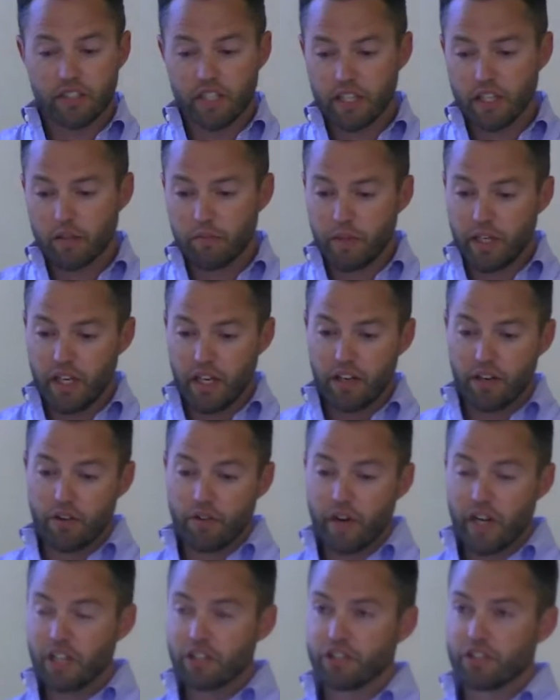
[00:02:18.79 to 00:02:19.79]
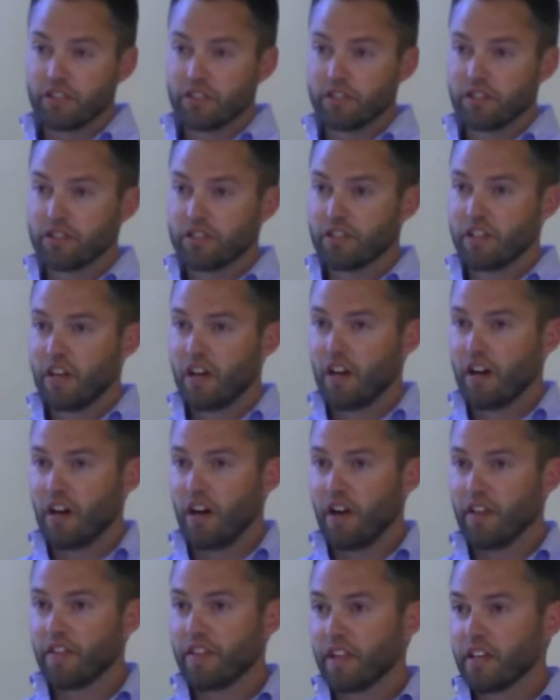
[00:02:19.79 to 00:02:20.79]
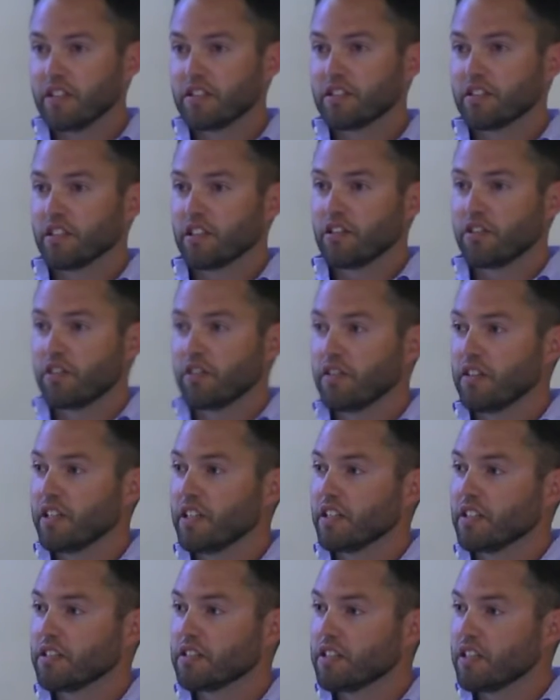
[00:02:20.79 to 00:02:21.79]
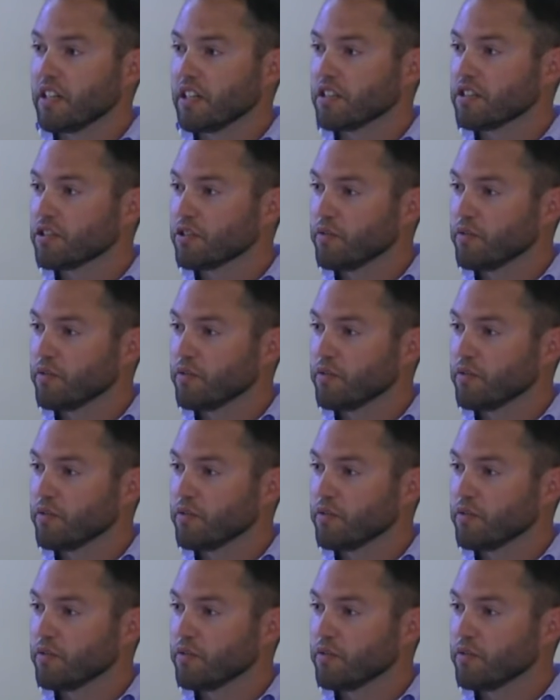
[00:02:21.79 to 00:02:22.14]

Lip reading: They can be iterations on things that currently exist.